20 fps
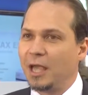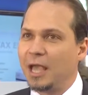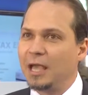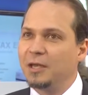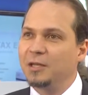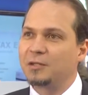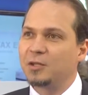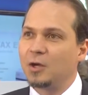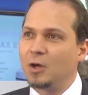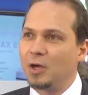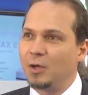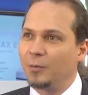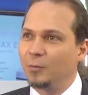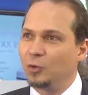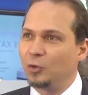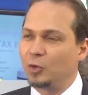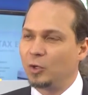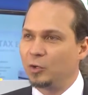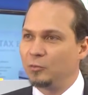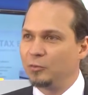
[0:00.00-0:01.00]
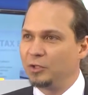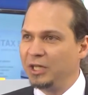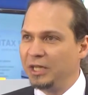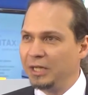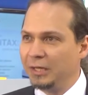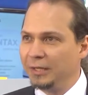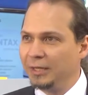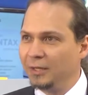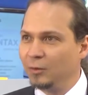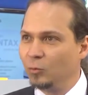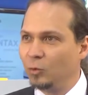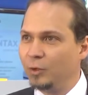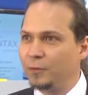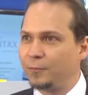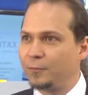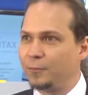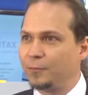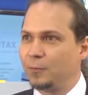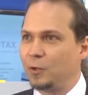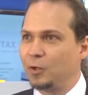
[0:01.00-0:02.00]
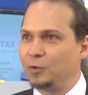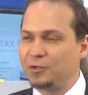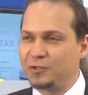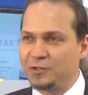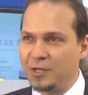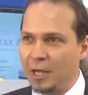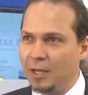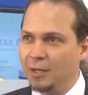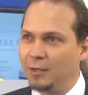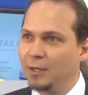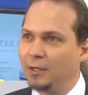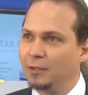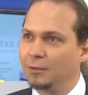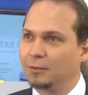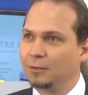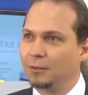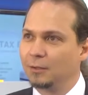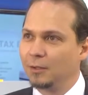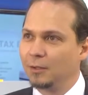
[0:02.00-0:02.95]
anytime you are dealing with understanding